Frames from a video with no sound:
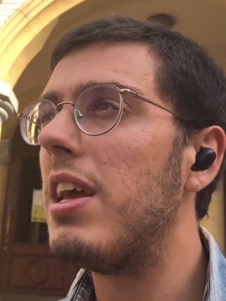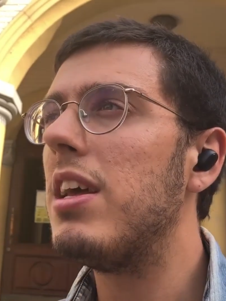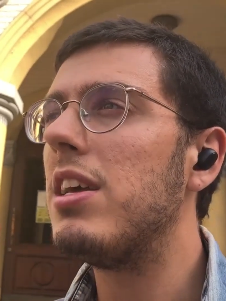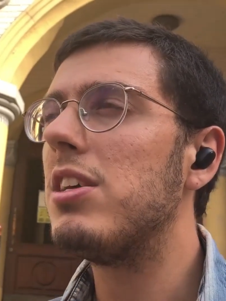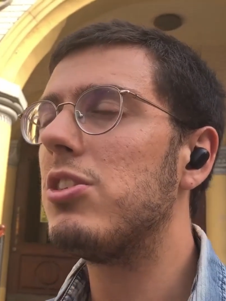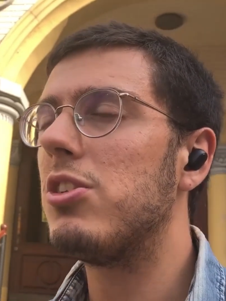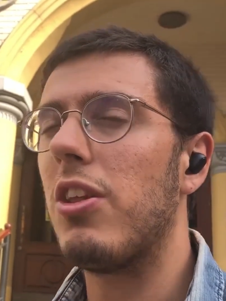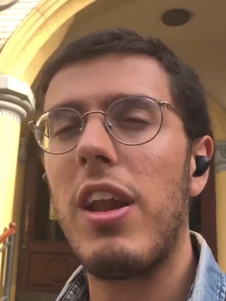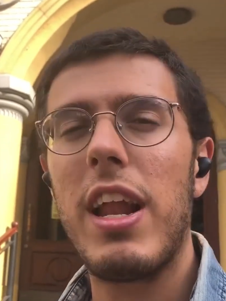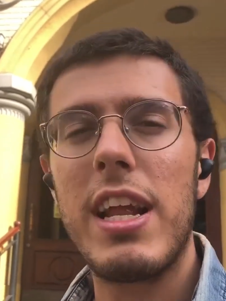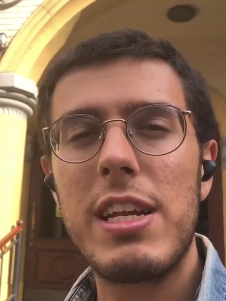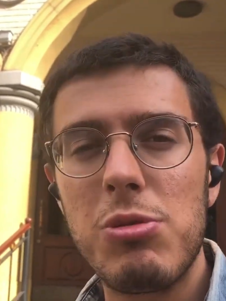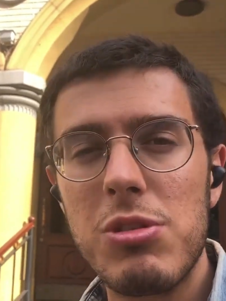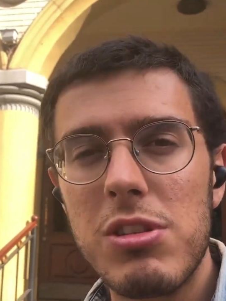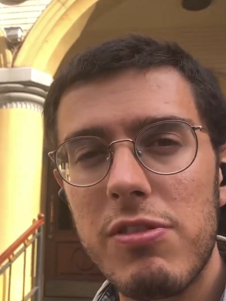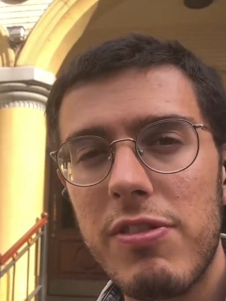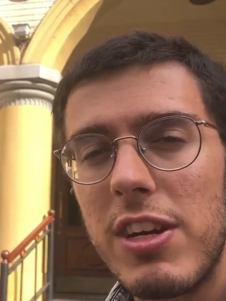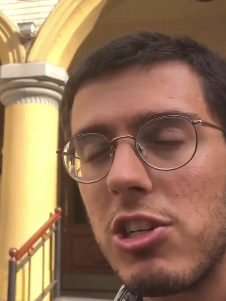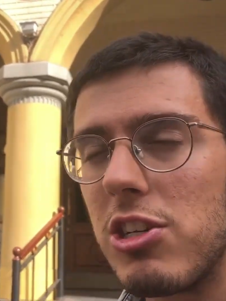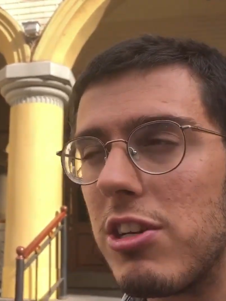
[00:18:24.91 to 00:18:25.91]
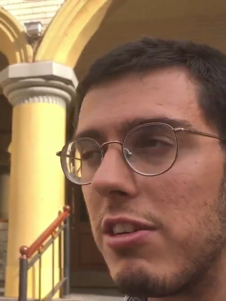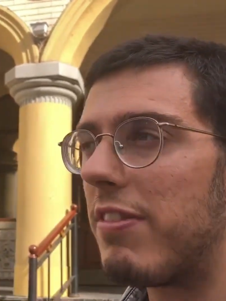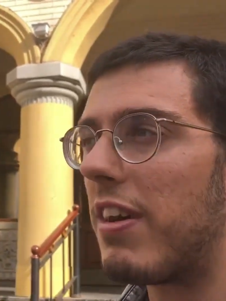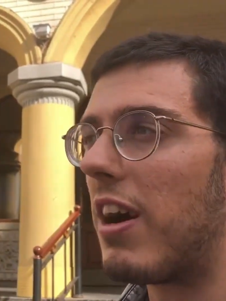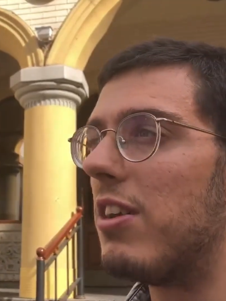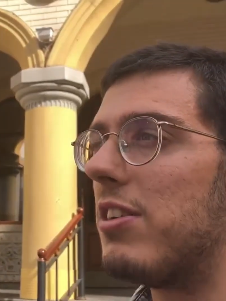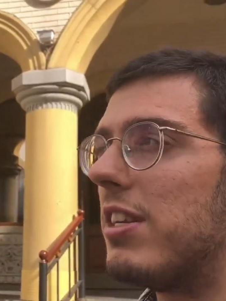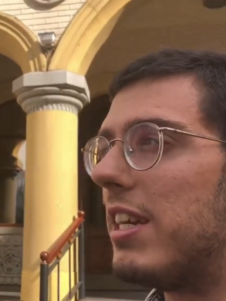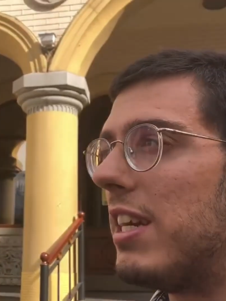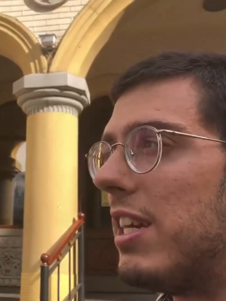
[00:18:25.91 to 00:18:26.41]
So the letter was eventually
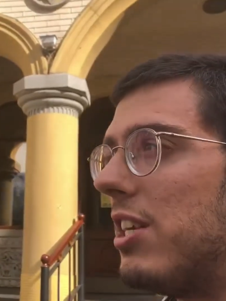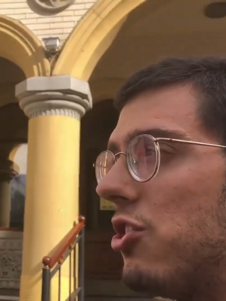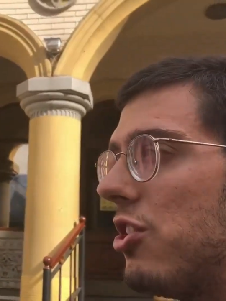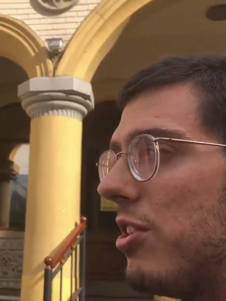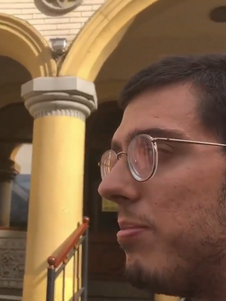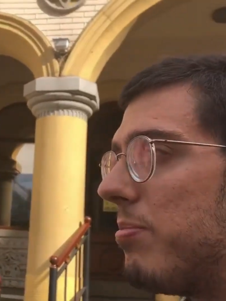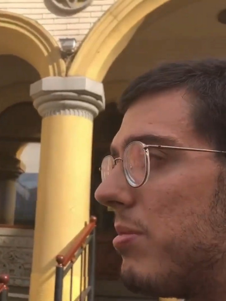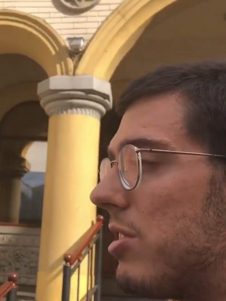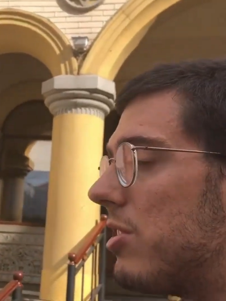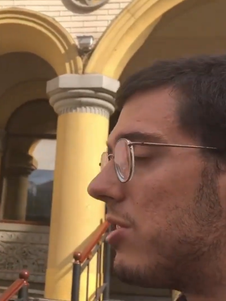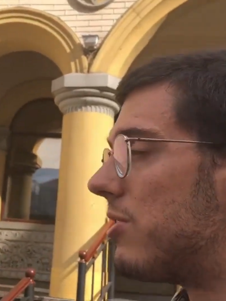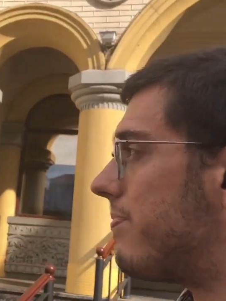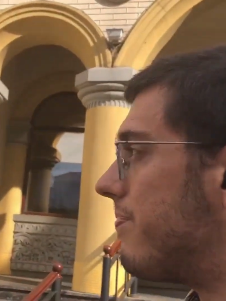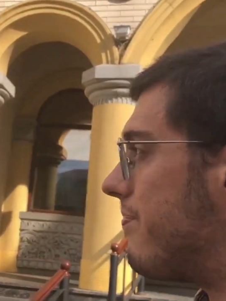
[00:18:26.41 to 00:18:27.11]
found in Egypt,